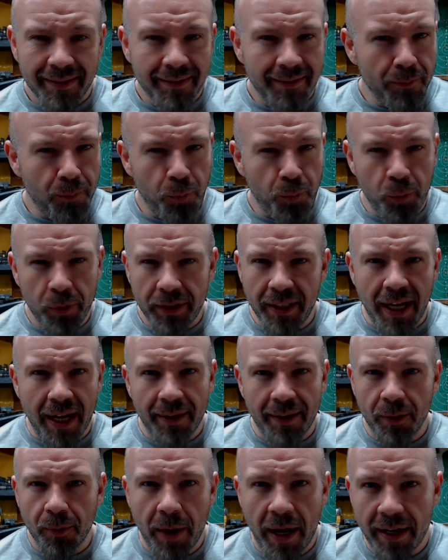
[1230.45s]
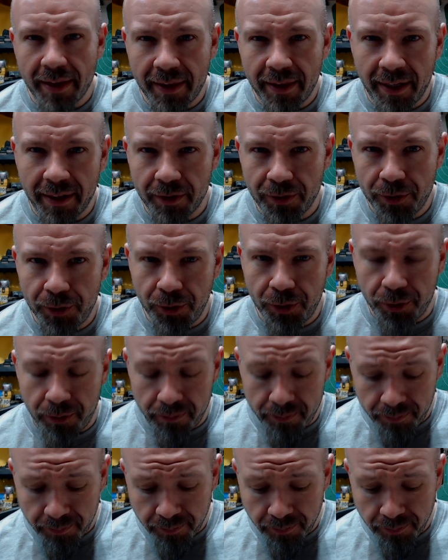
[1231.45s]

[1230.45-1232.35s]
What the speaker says: was not the right thing to do.